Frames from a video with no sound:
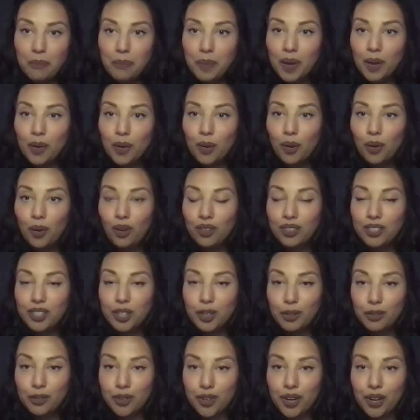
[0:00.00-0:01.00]
big old
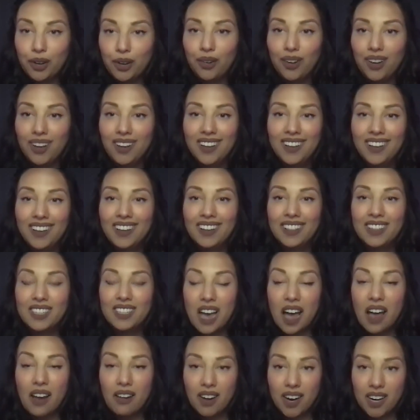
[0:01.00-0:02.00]
silver dude,
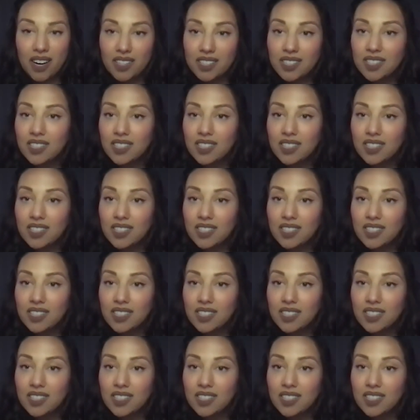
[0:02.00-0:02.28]
the tyrant,